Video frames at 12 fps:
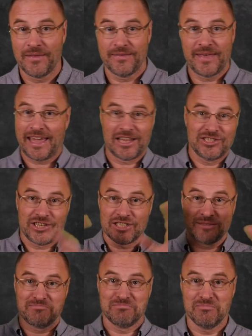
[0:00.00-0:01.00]
They can
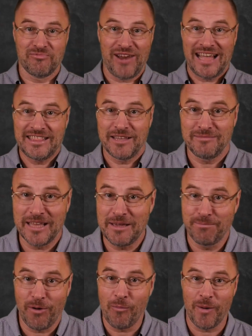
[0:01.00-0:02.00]
just randomly
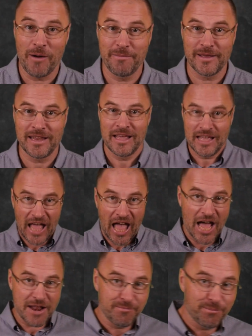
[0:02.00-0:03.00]
pop up
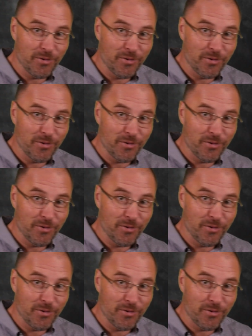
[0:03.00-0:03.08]
and